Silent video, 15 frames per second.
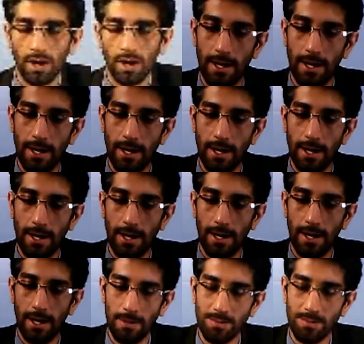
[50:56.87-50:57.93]
this
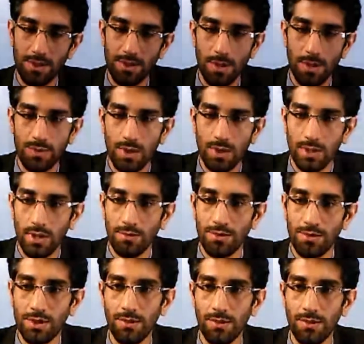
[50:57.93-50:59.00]
subject
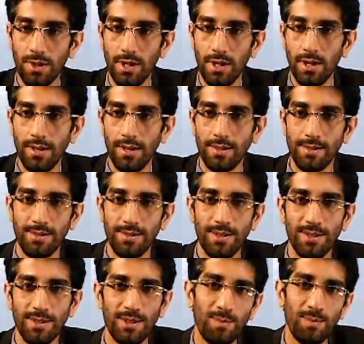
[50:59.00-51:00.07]
of Syria is
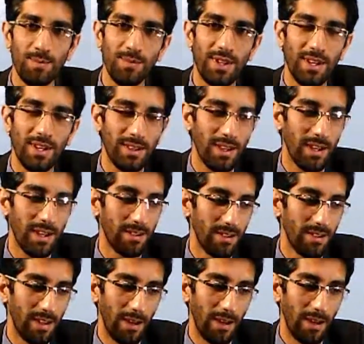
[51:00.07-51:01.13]
just something
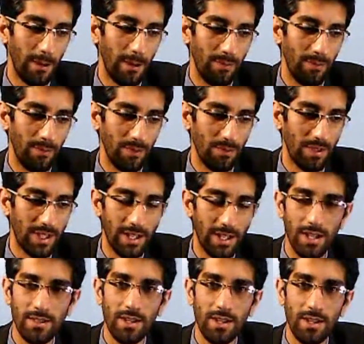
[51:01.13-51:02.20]
that we
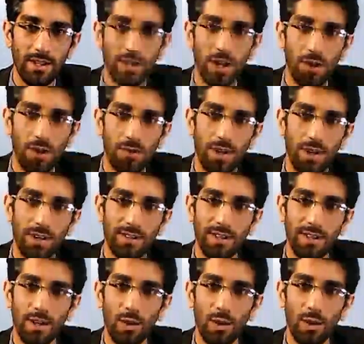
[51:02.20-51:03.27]
cannot cover
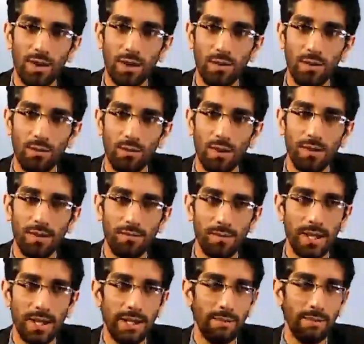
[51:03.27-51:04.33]
it in only
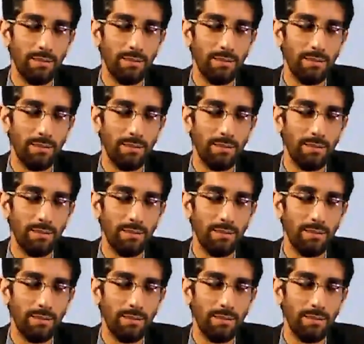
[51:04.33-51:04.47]
one